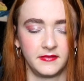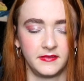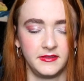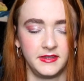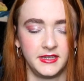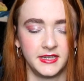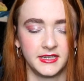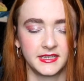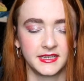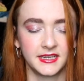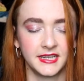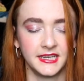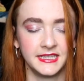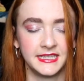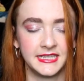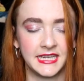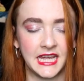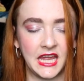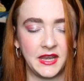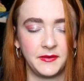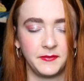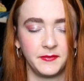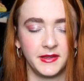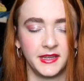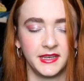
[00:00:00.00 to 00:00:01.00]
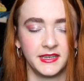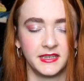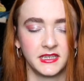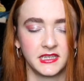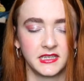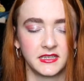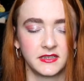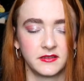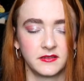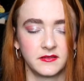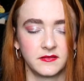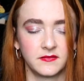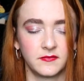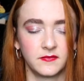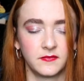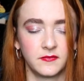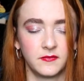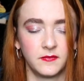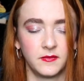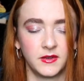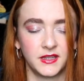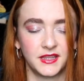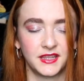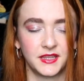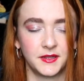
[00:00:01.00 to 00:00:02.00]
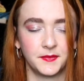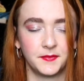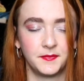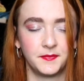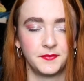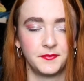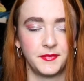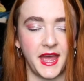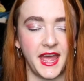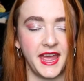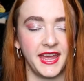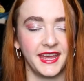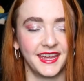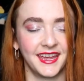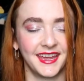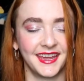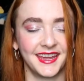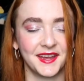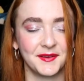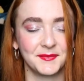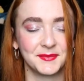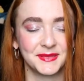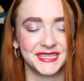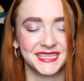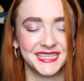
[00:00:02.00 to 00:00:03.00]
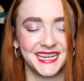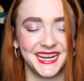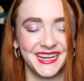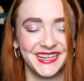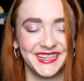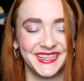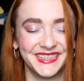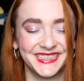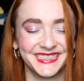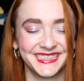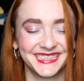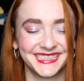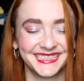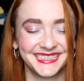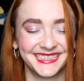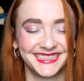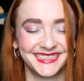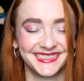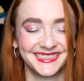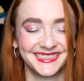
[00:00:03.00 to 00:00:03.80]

Discontentment with the banging upstairs.